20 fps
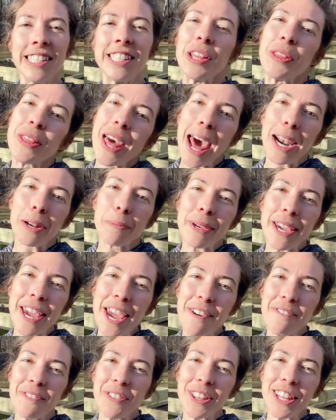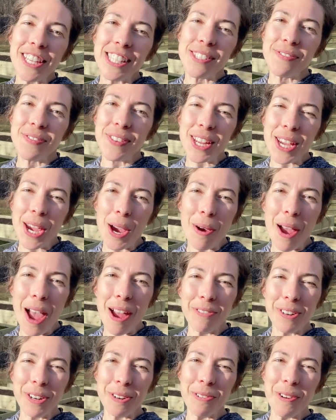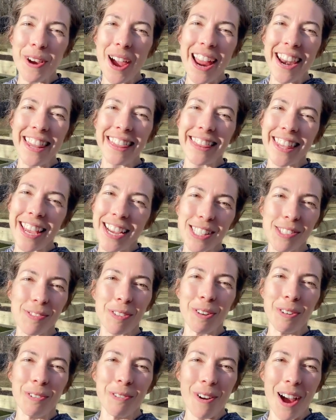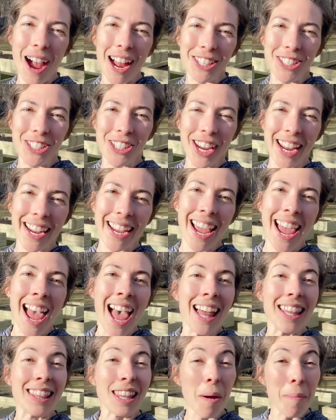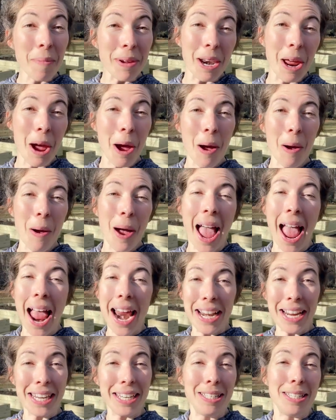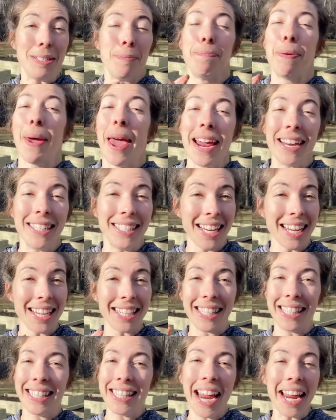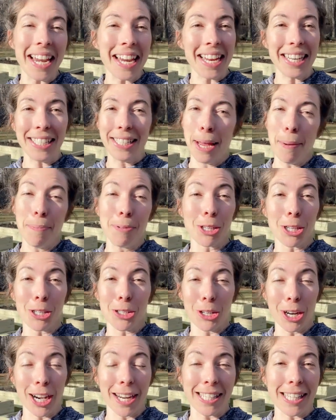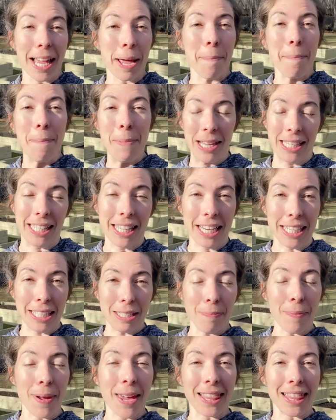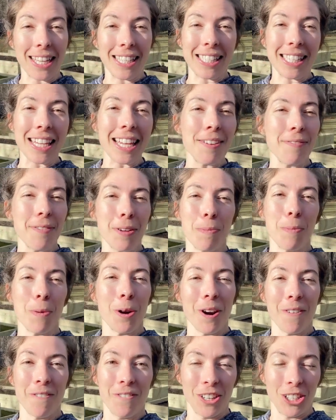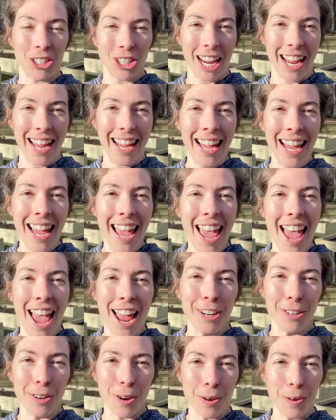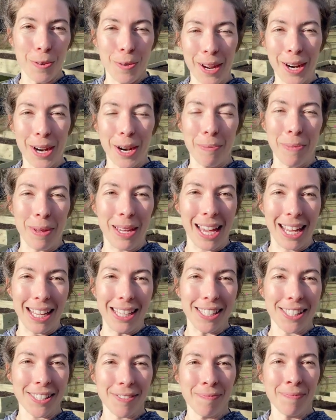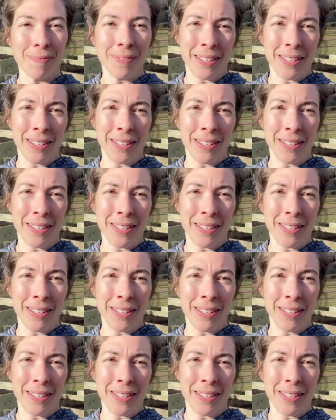So that'll be it for this video, everyone. Thanks for watching. Let me know any painting, staining tips or tricks I'm missing to make this even more efficient and go quicker, because